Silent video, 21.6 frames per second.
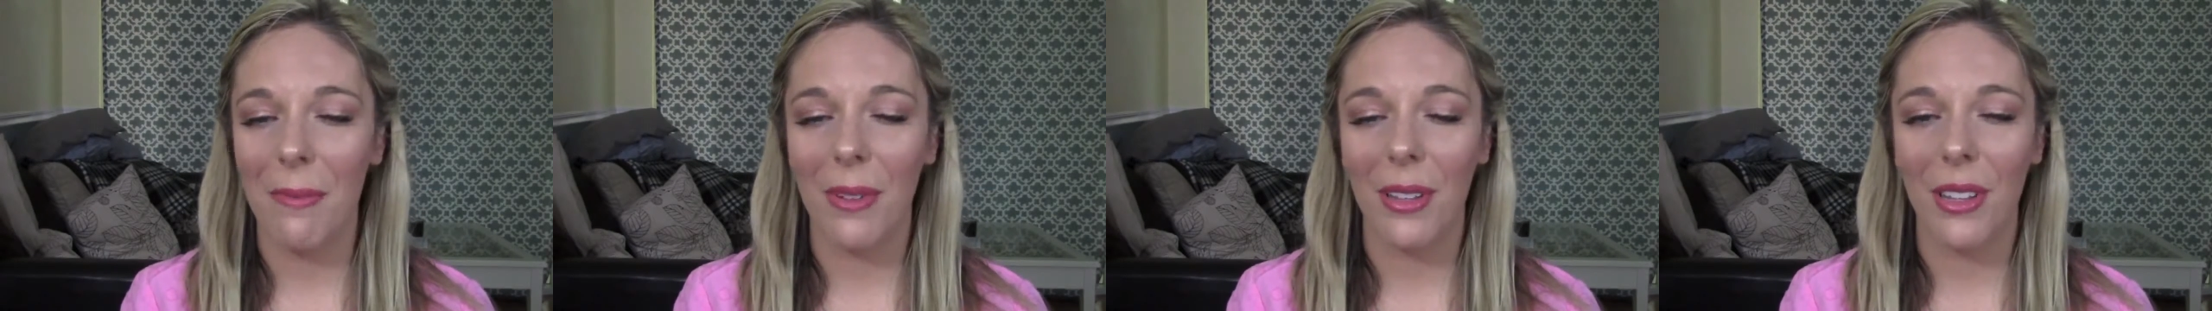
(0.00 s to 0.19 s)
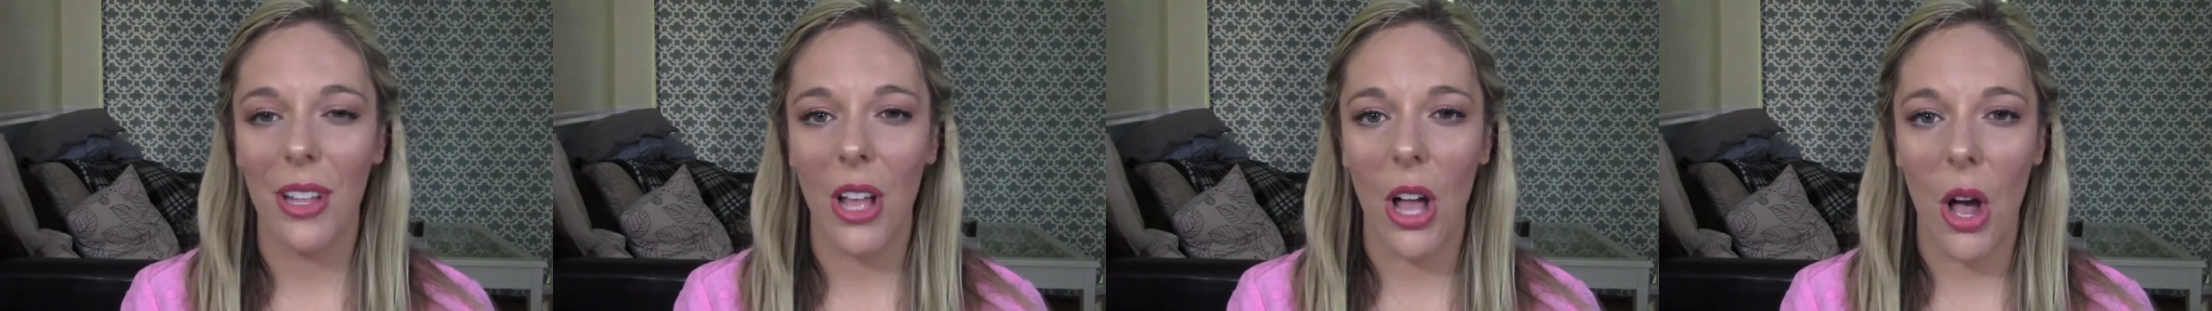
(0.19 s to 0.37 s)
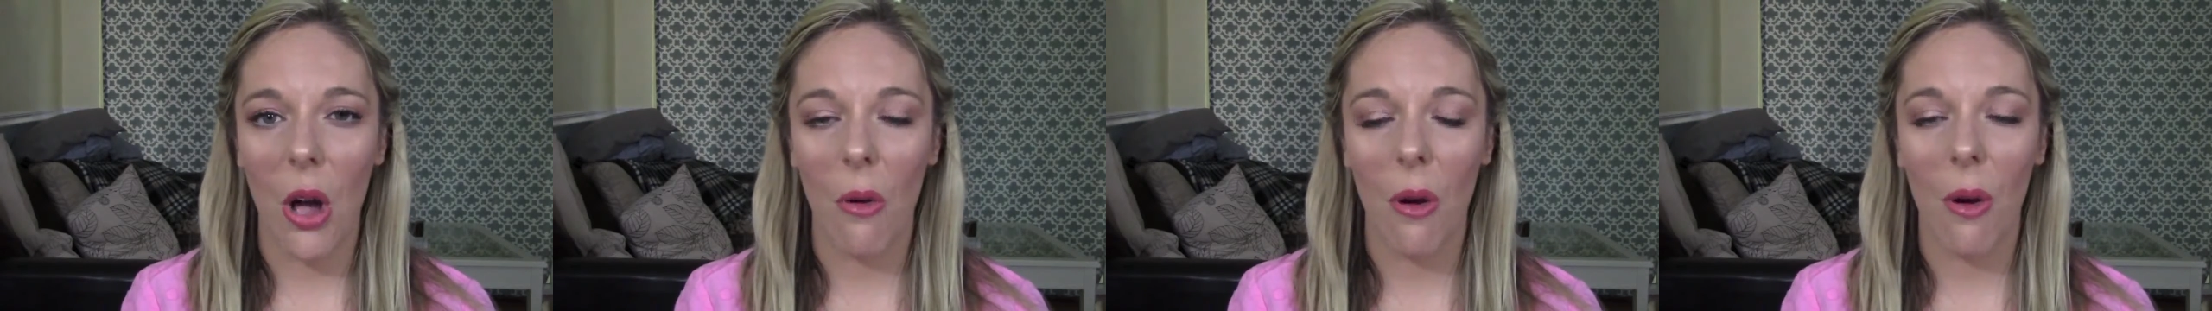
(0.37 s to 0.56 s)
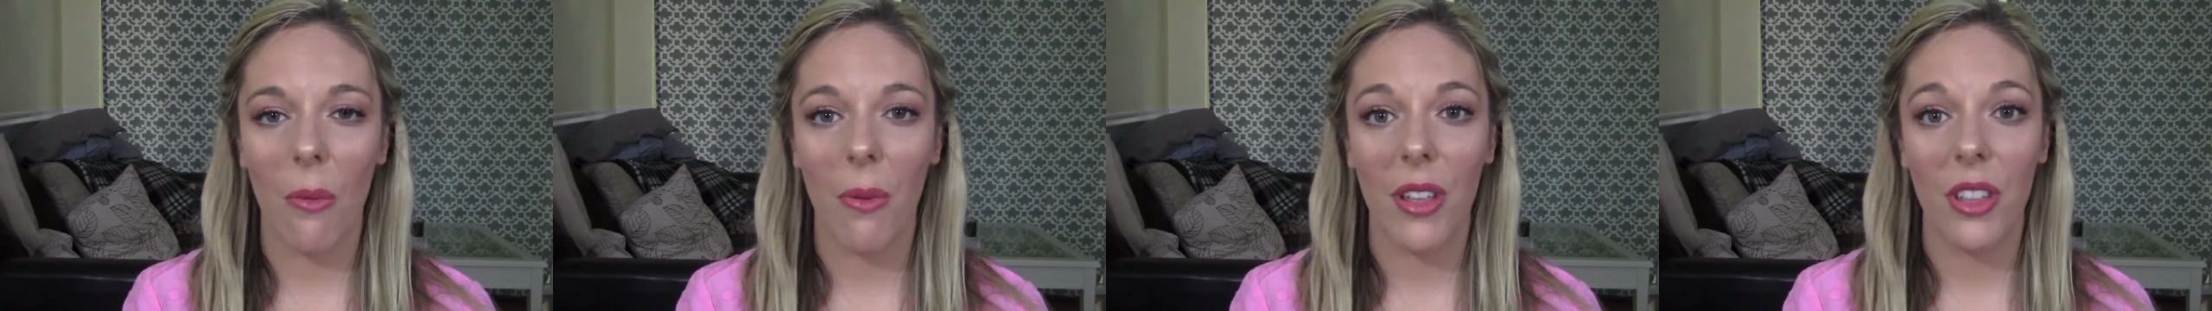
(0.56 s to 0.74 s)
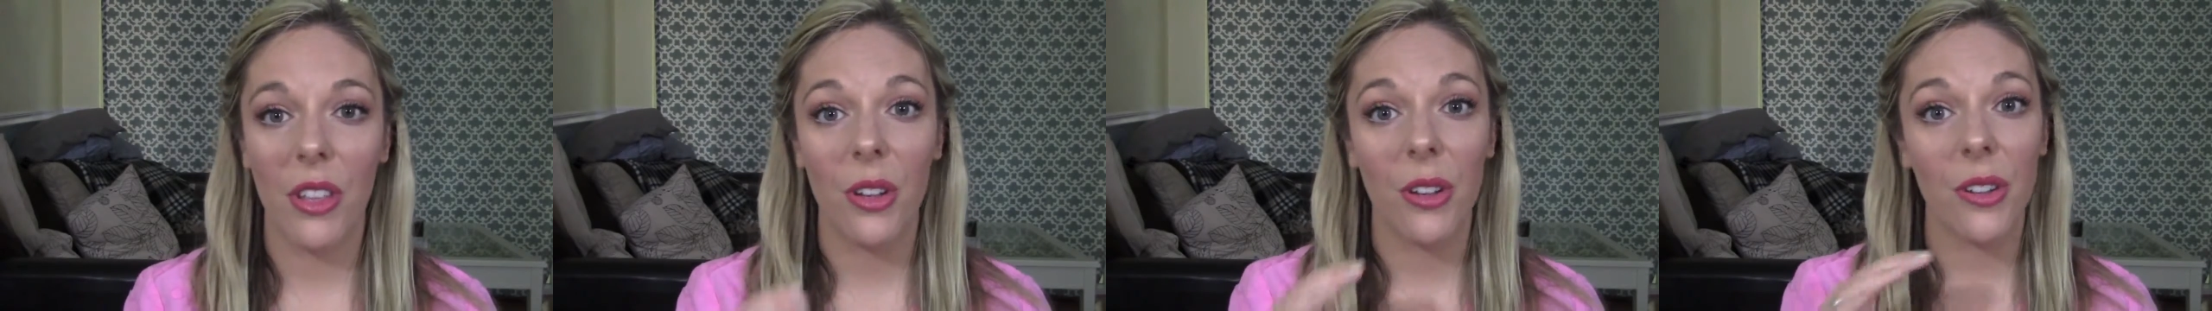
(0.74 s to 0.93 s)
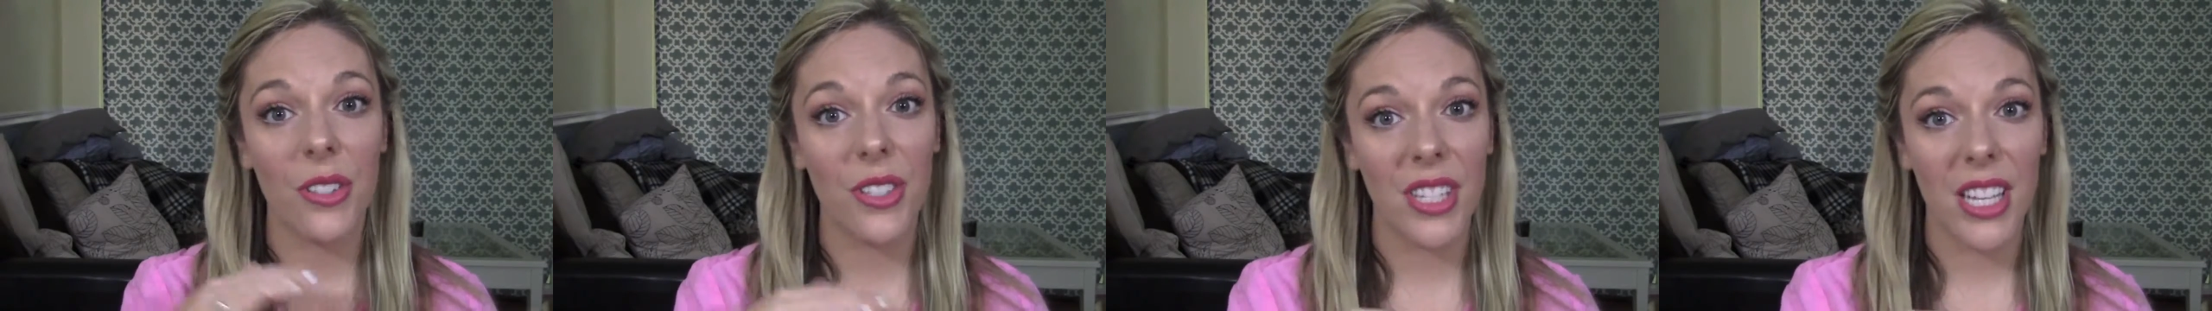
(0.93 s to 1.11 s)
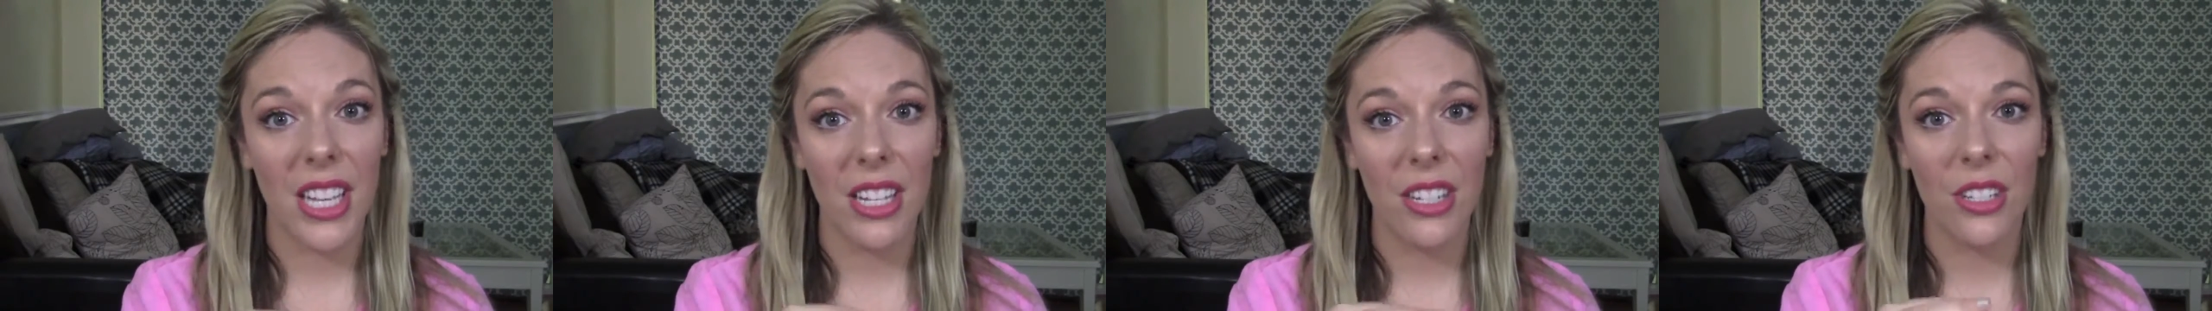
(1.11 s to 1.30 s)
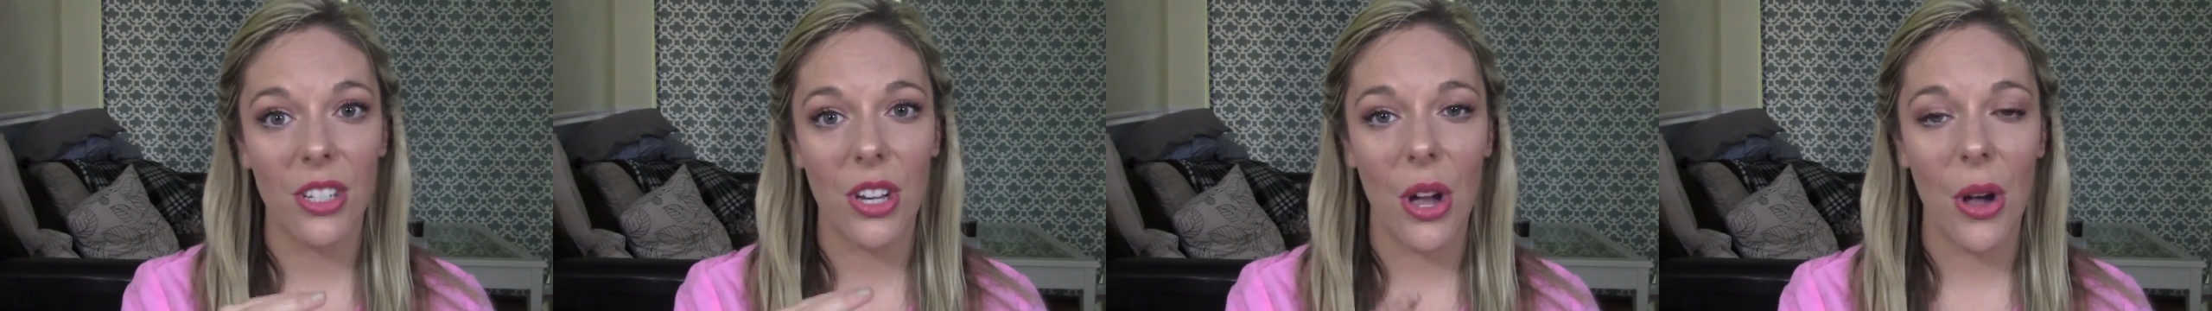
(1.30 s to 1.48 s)
below with your
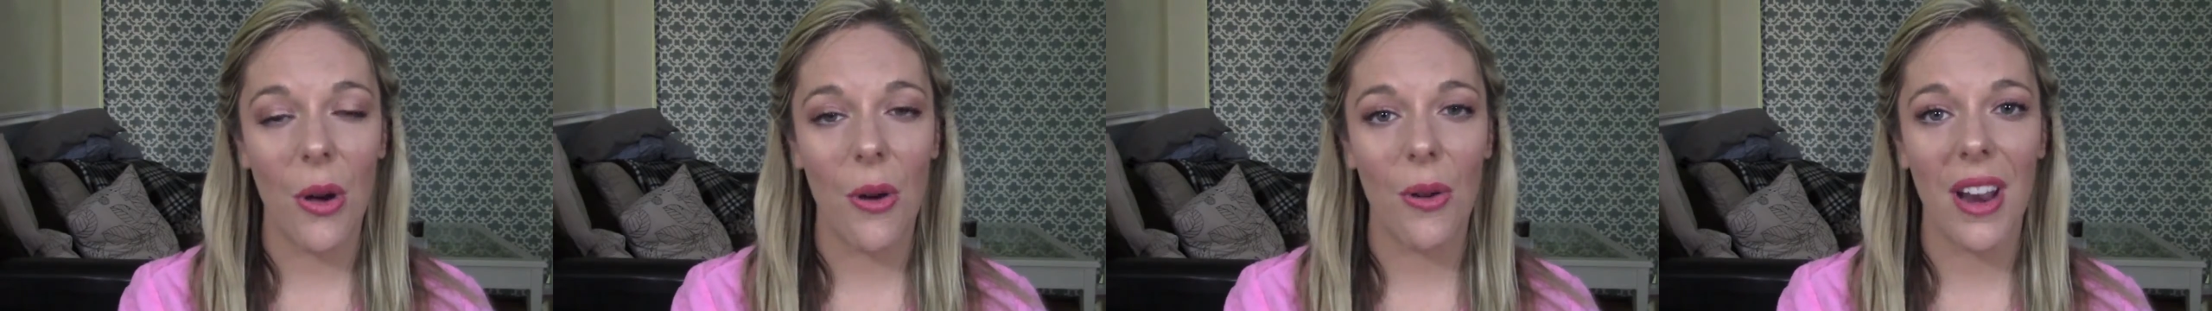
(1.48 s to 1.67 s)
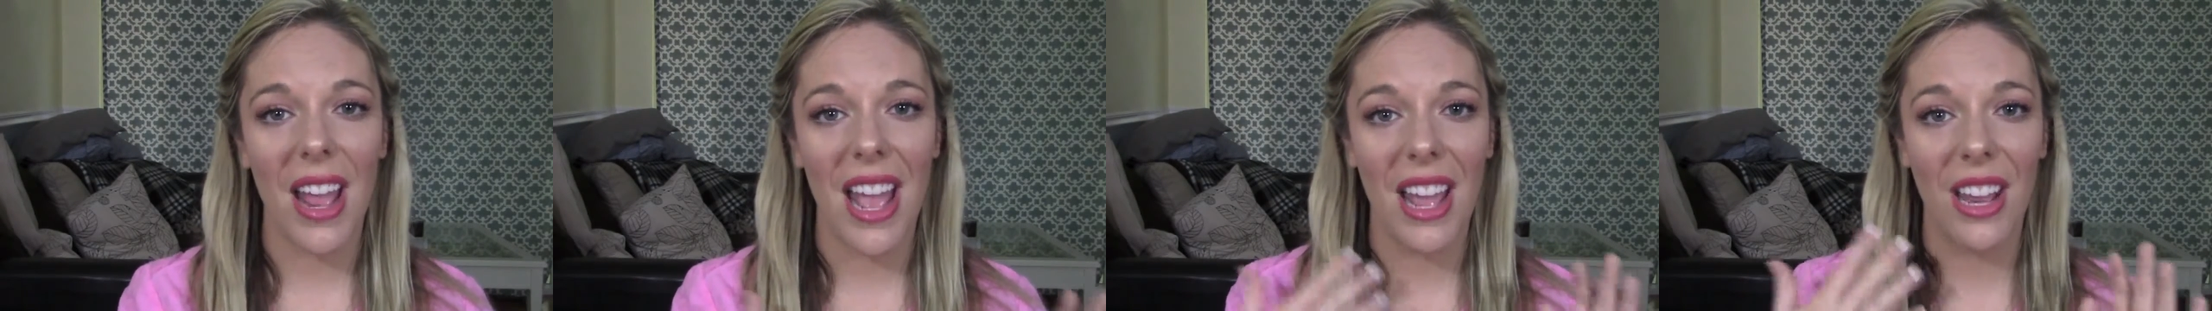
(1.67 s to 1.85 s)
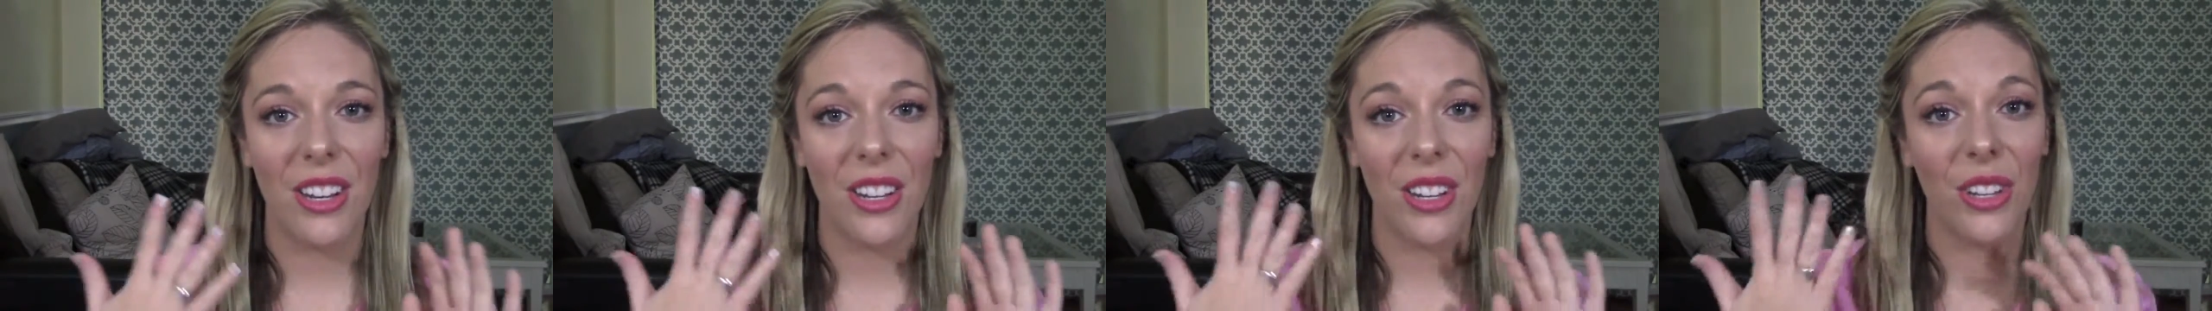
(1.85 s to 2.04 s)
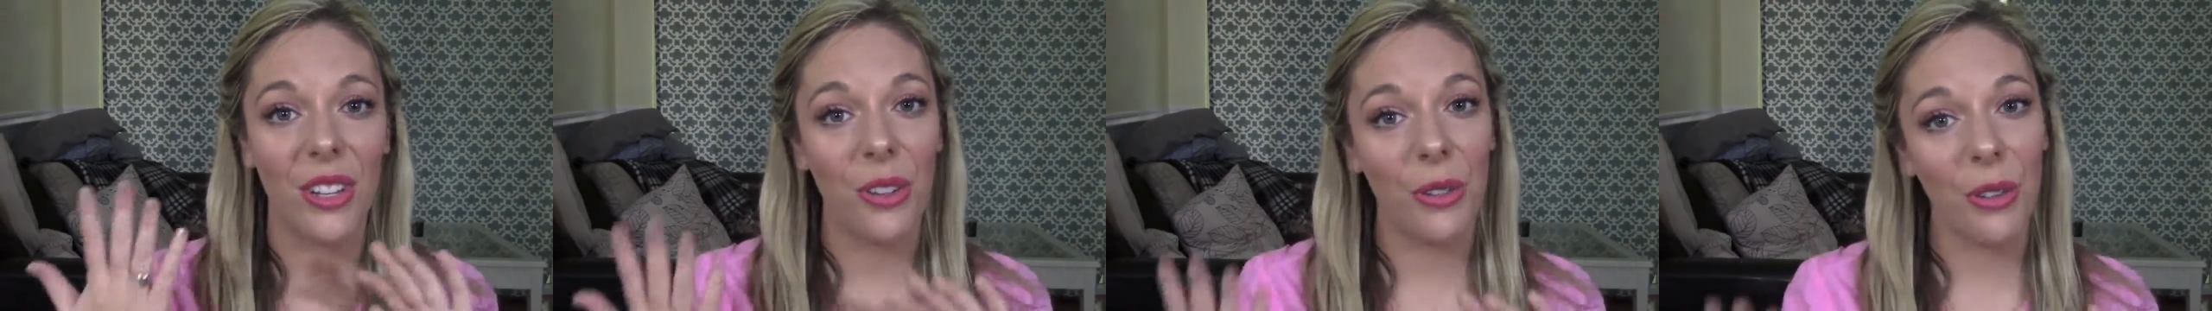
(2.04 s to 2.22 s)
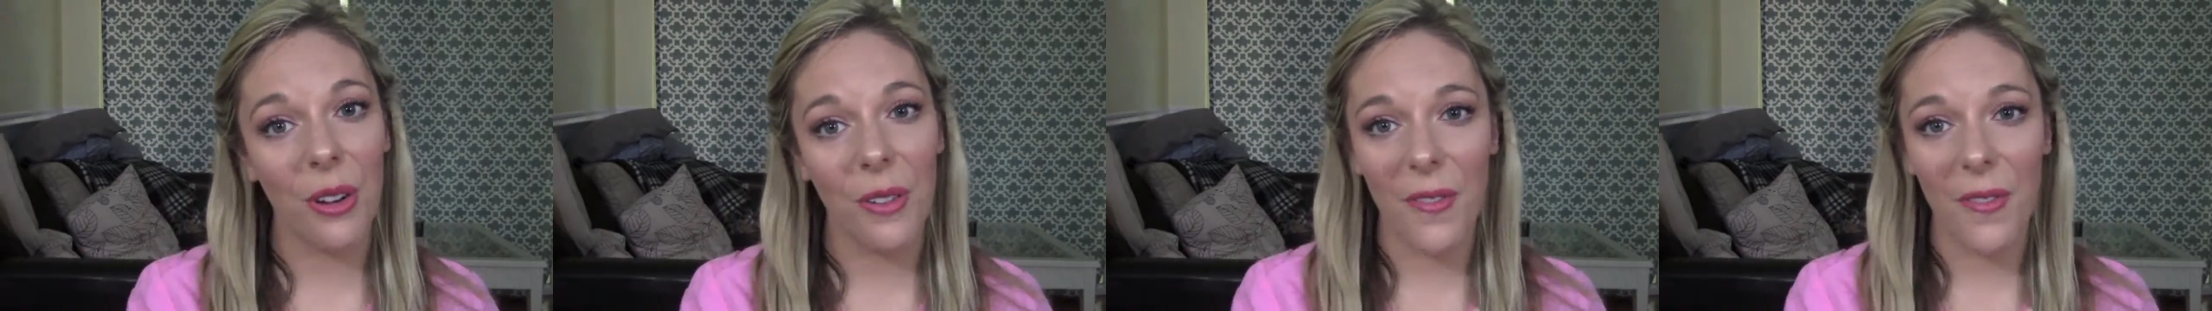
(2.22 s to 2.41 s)
skin tone and your